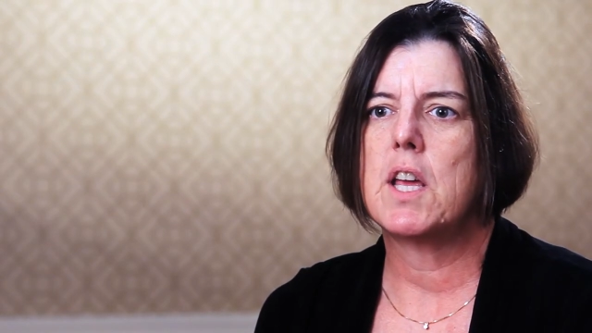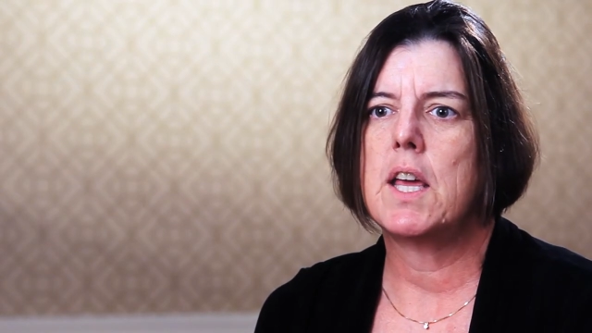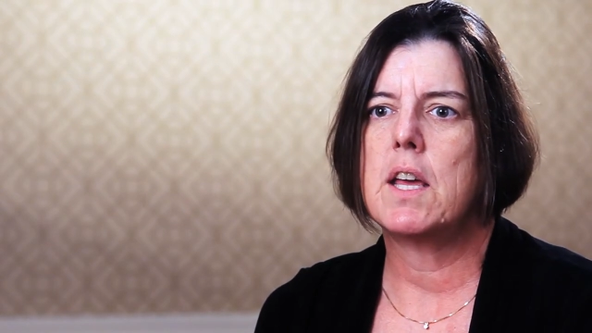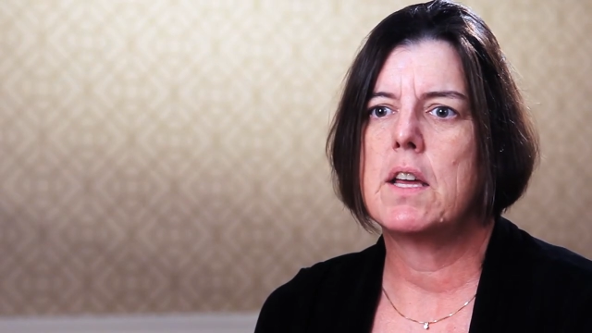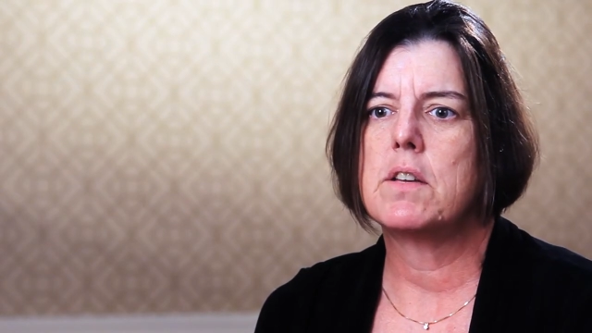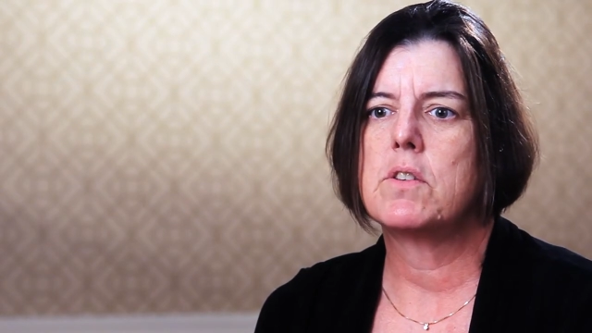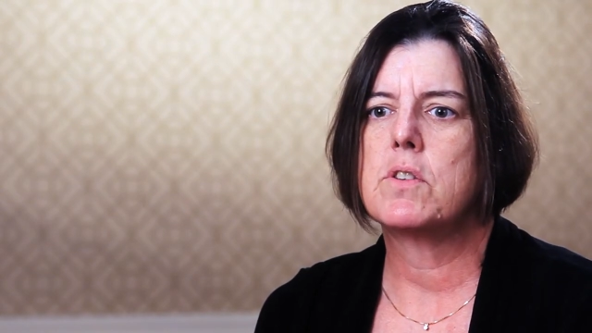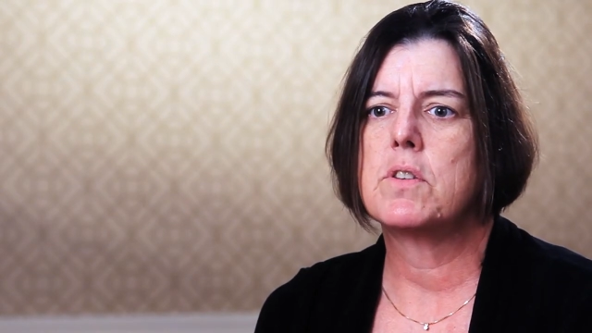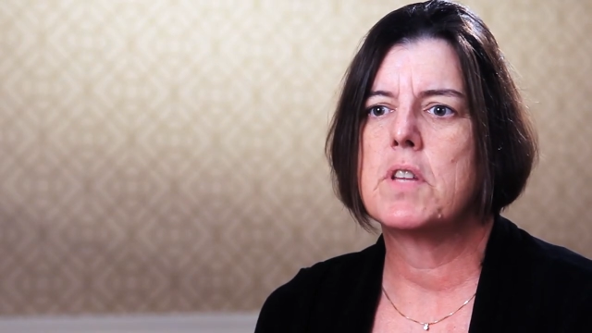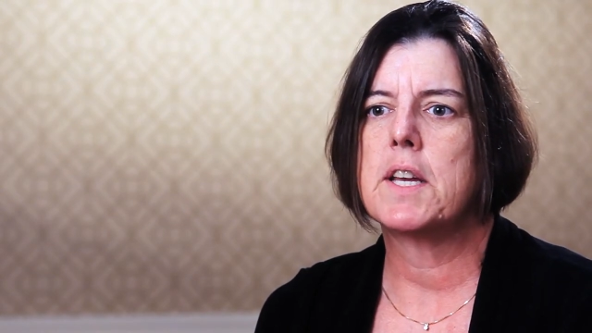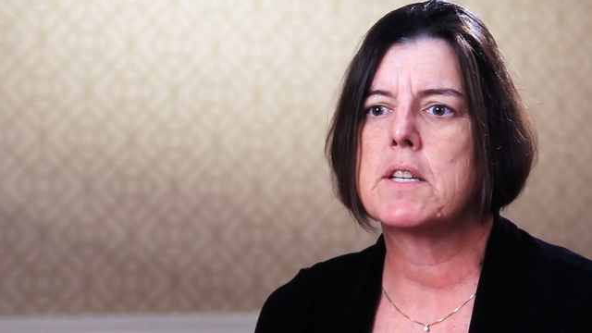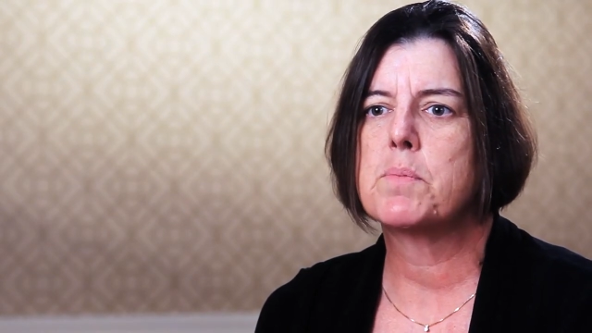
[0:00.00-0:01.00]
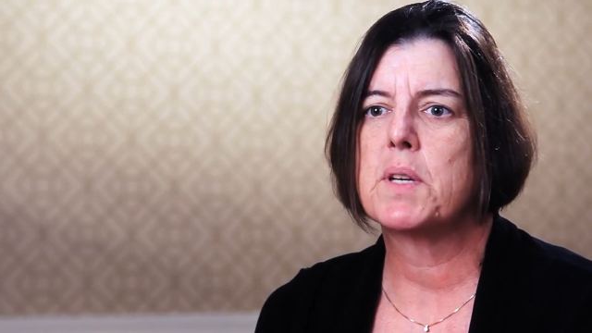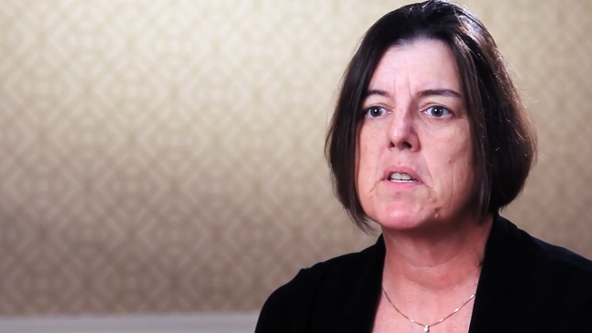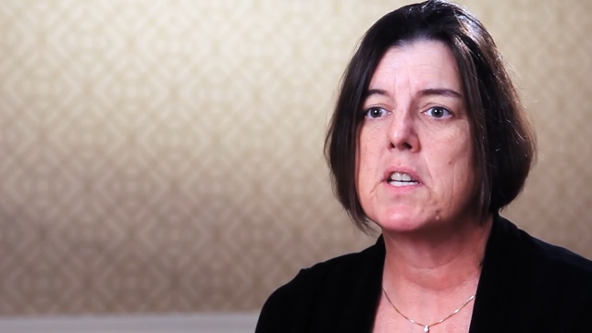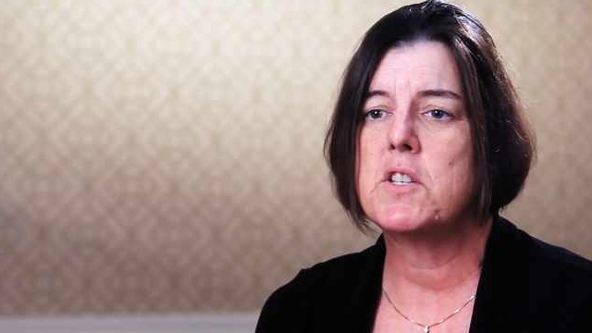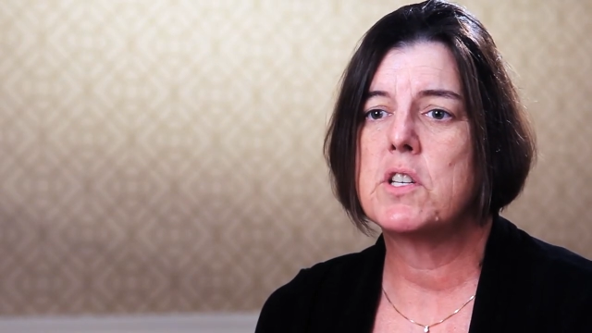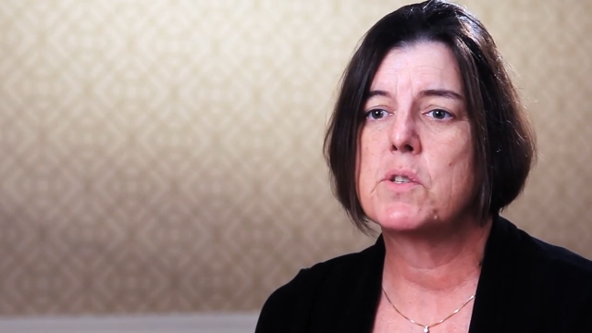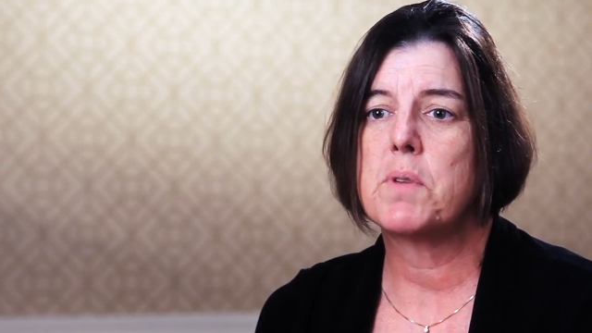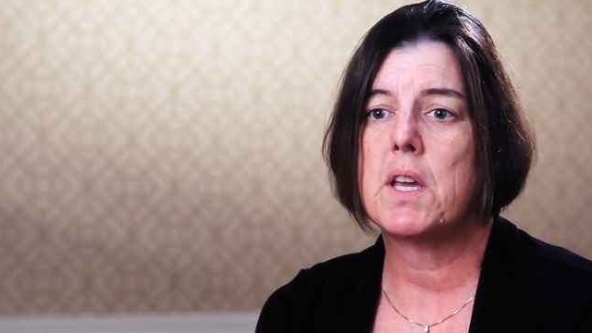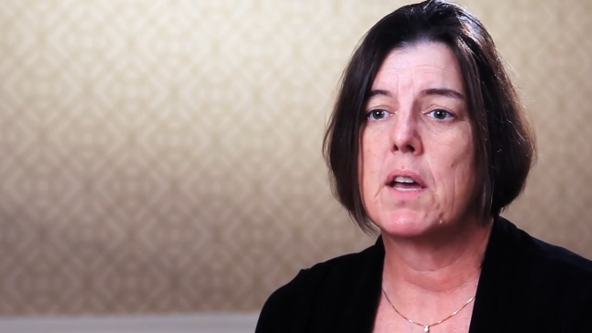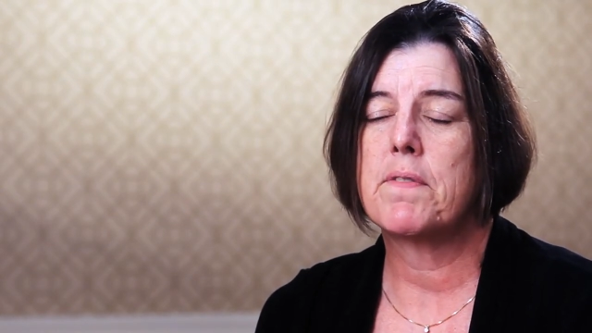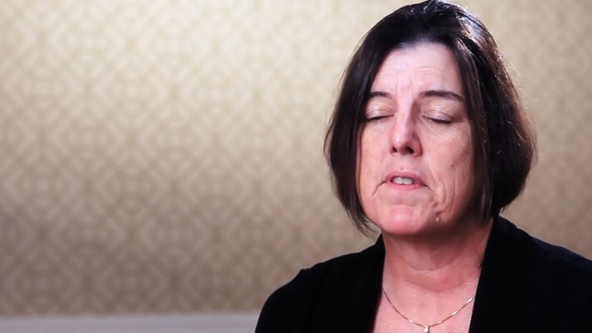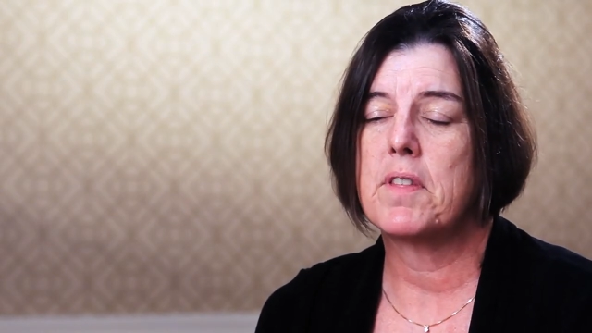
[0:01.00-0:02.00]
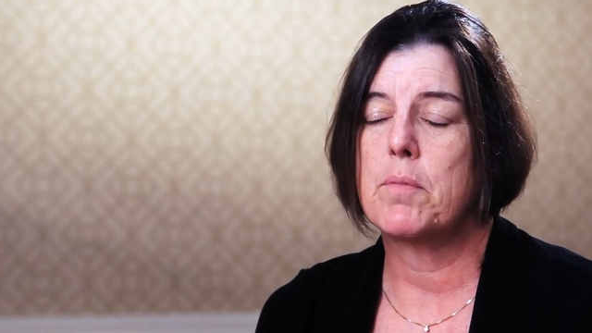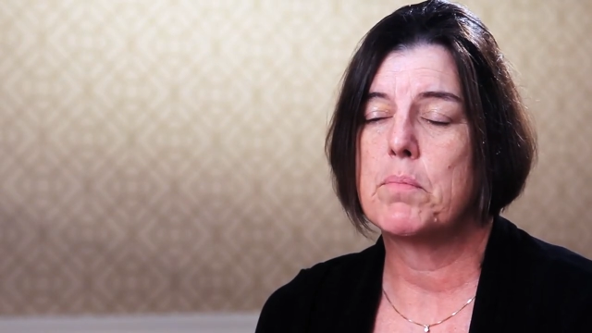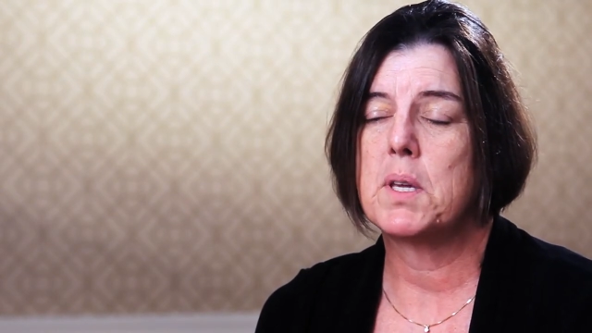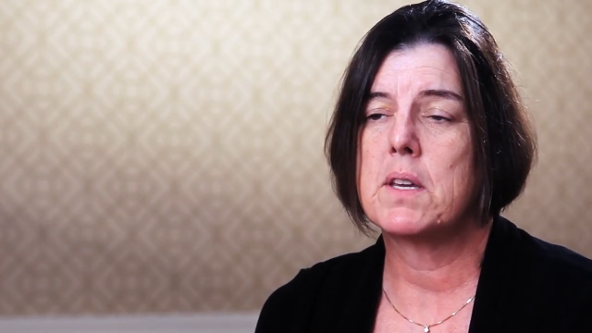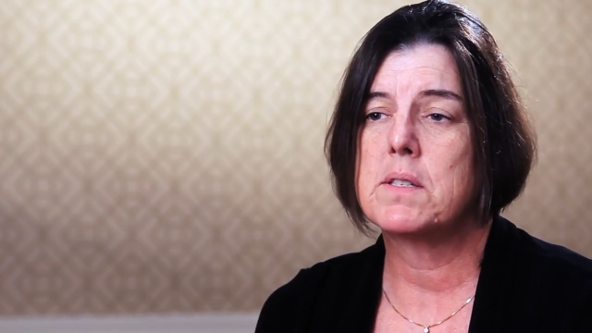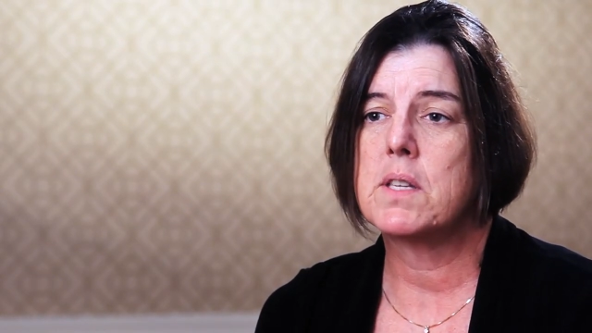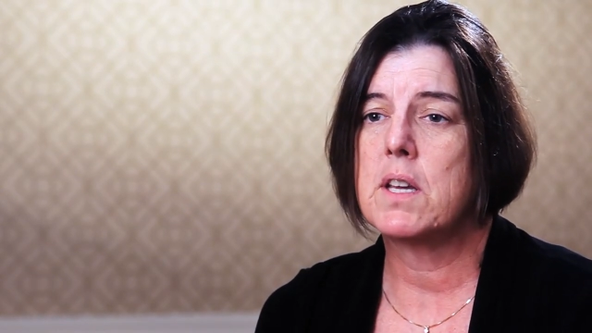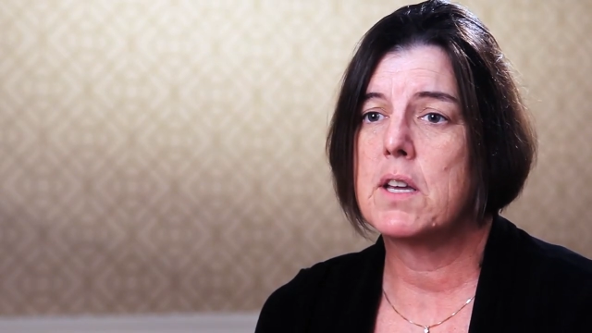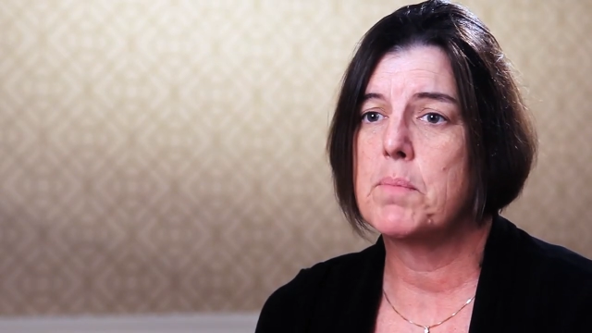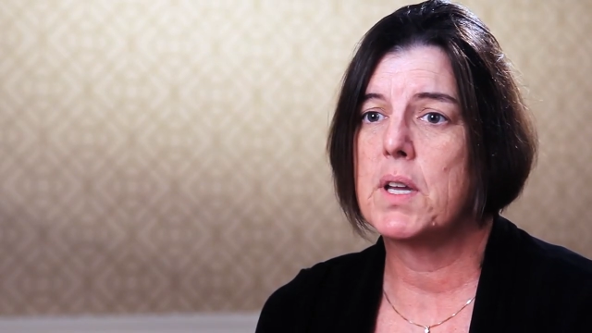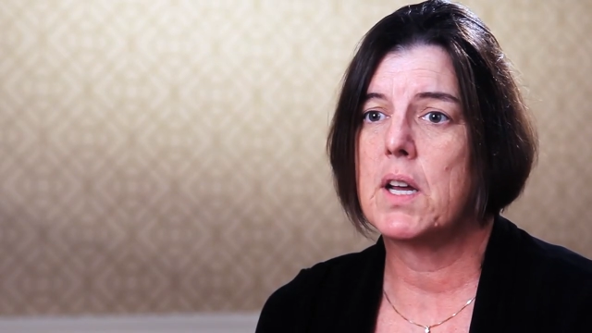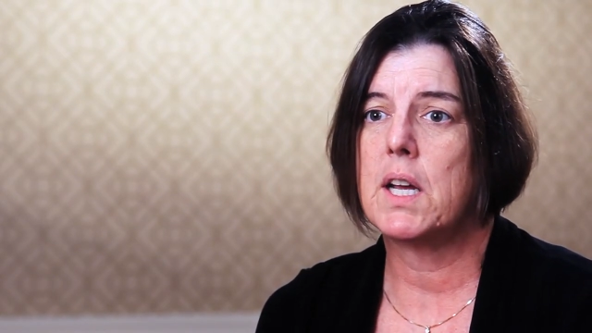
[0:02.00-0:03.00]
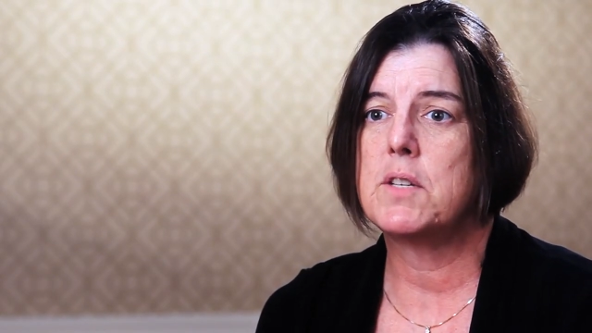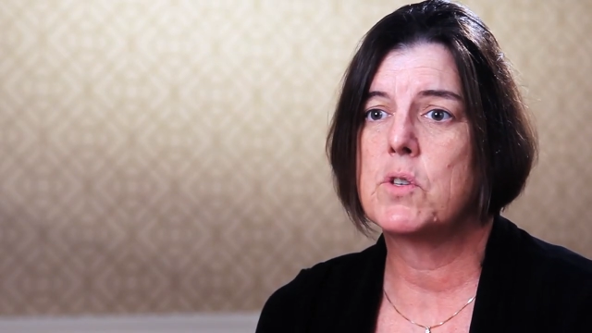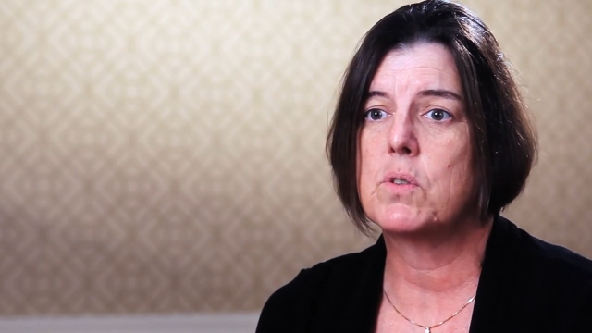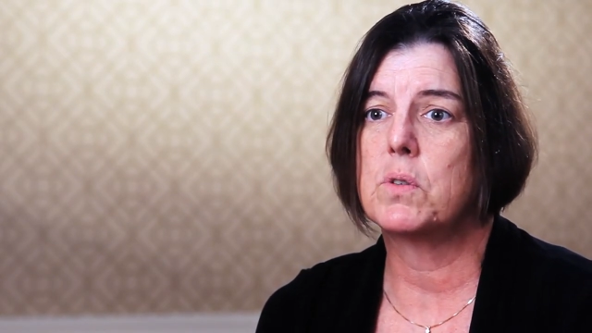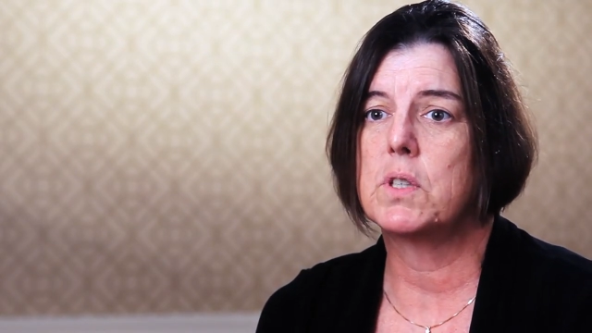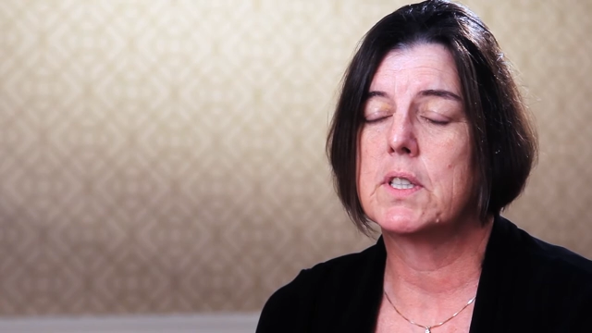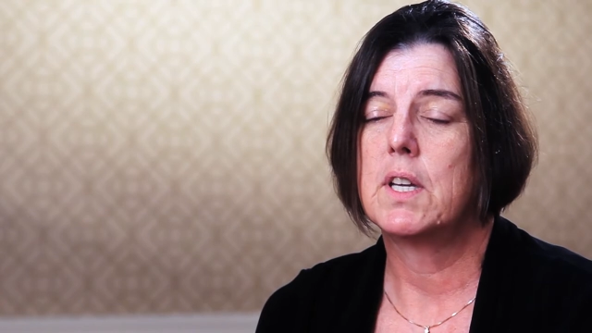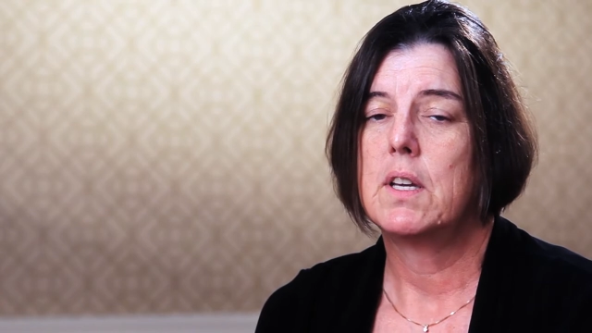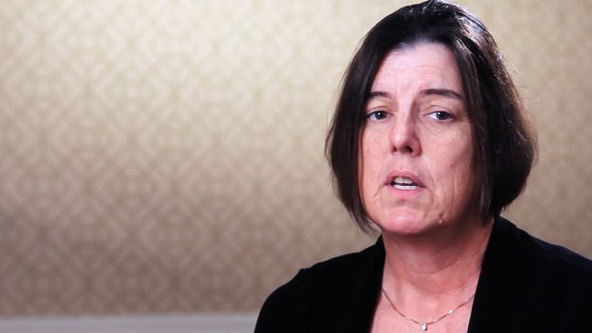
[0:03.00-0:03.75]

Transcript: and to the expectations we have for them, because they come out of high school